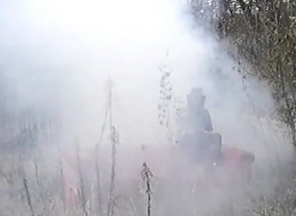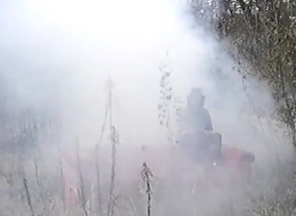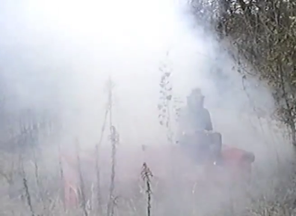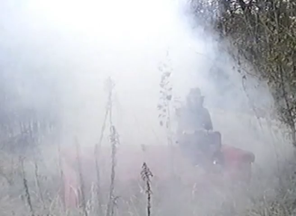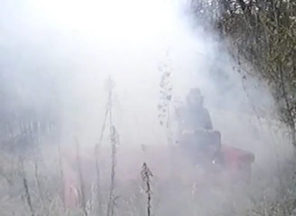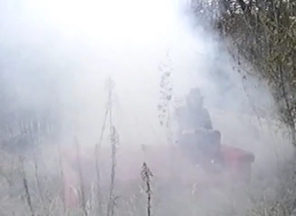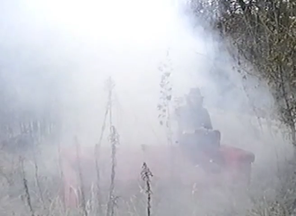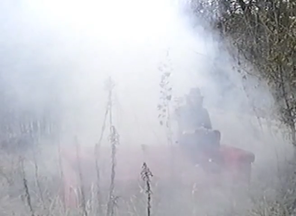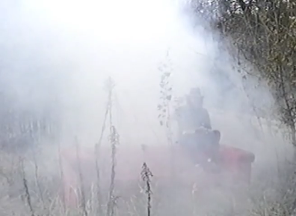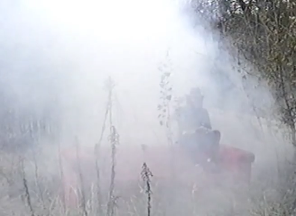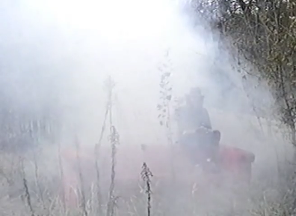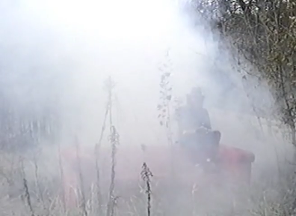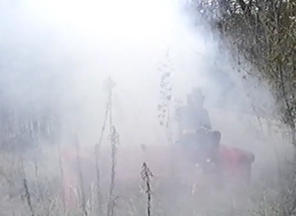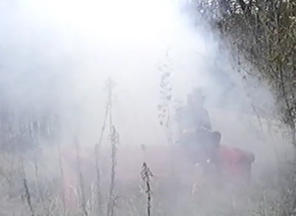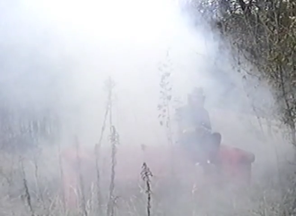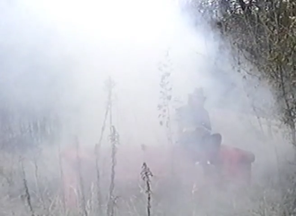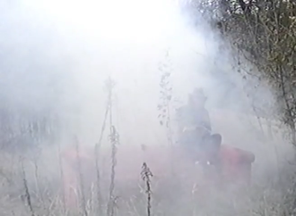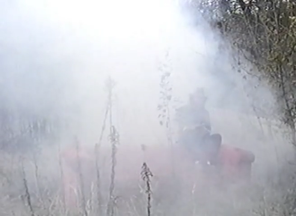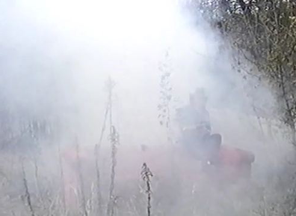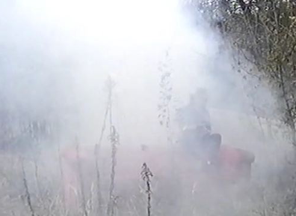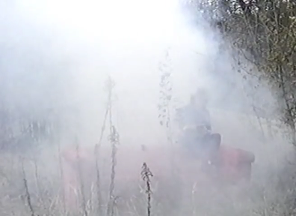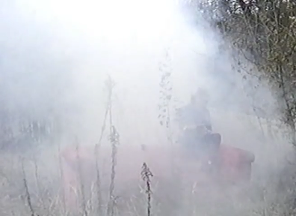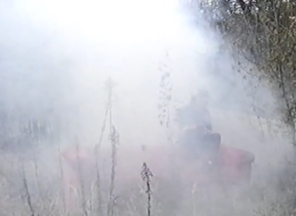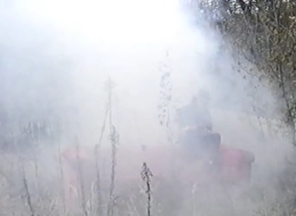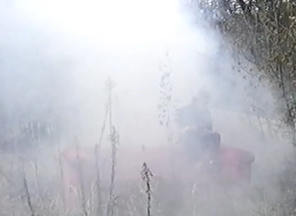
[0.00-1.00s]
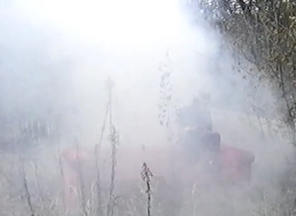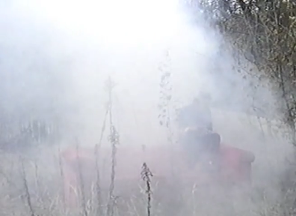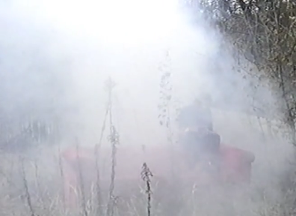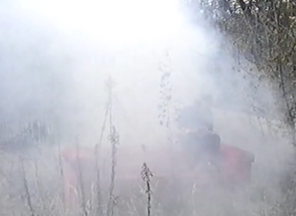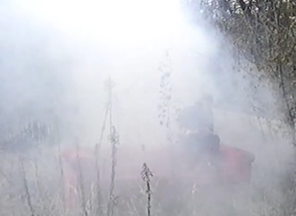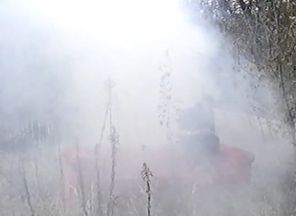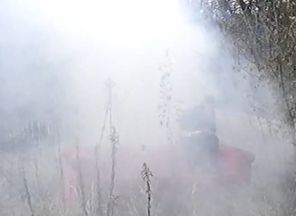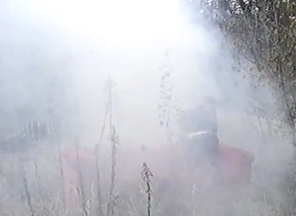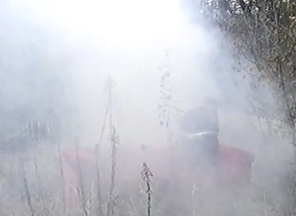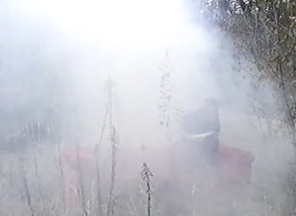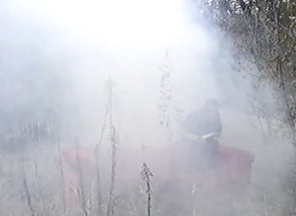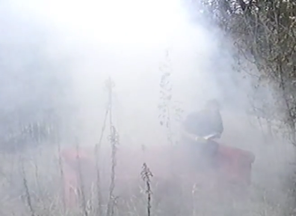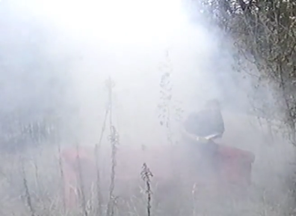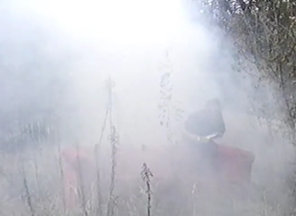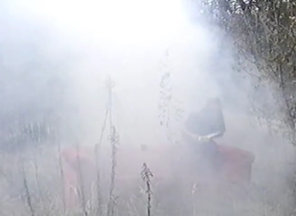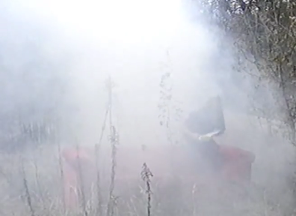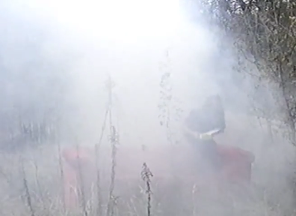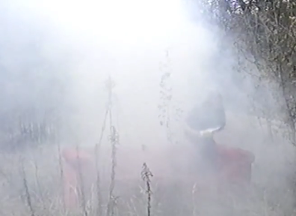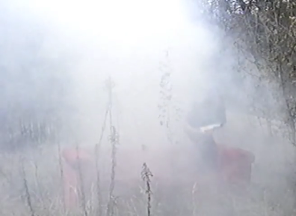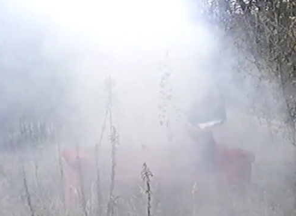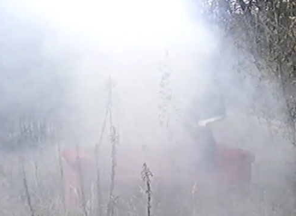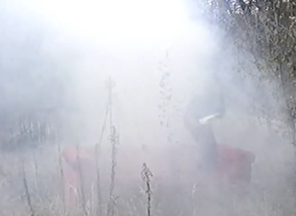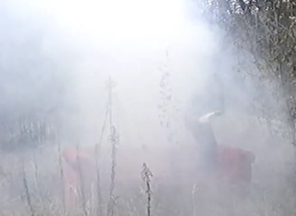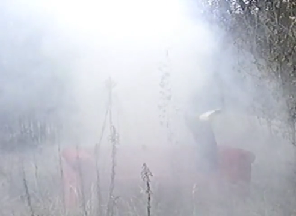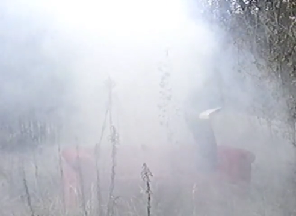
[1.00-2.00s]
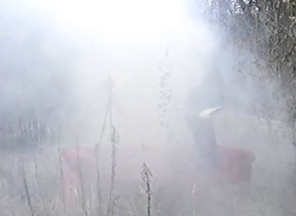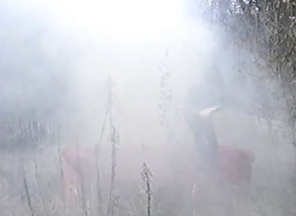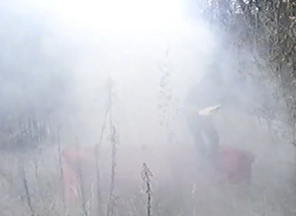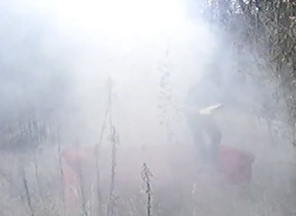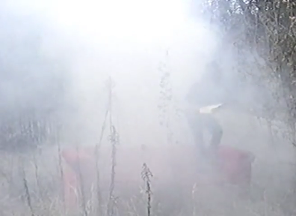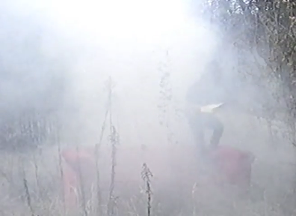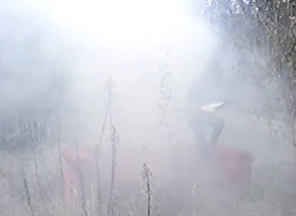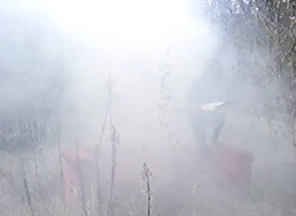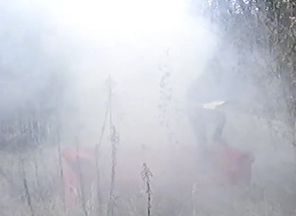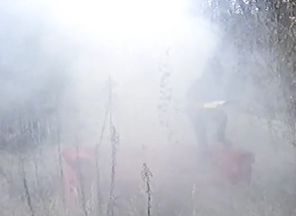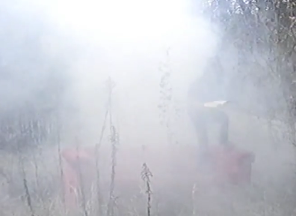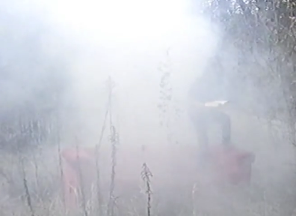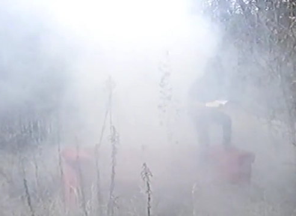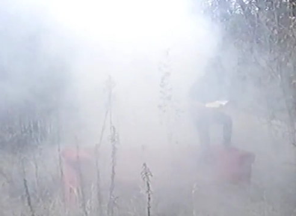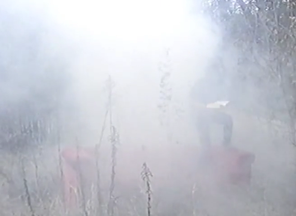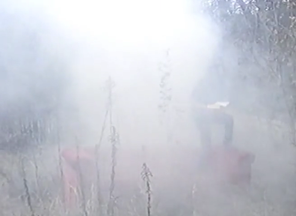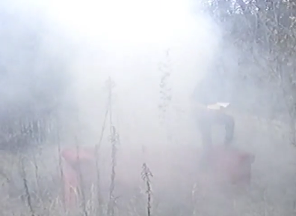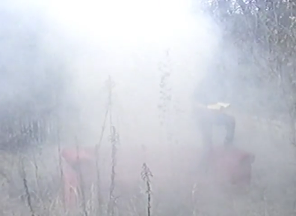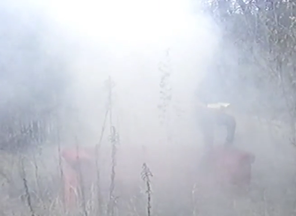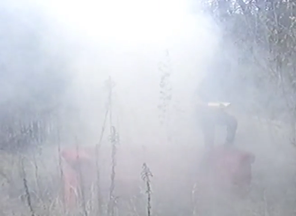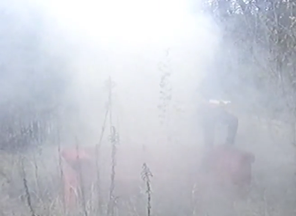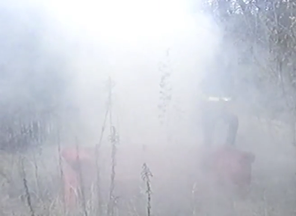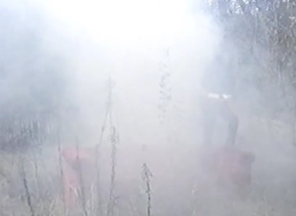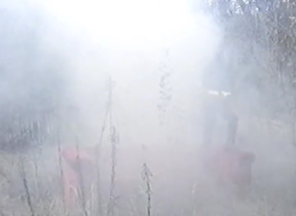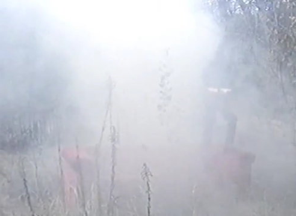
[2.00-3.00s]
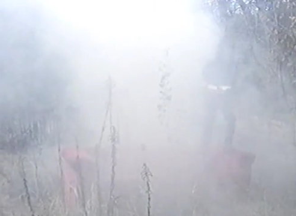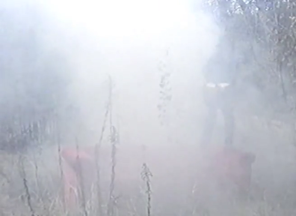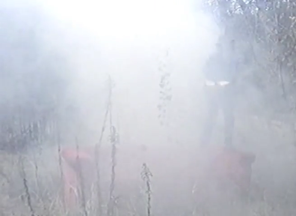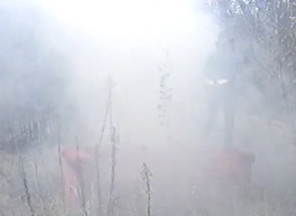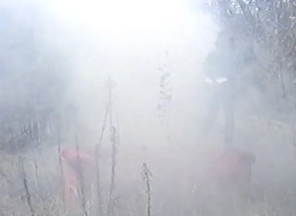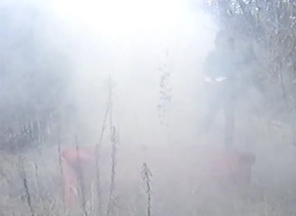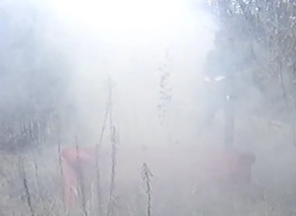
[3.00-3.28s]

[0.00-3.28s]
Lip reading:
Nobody's mouth can be seen.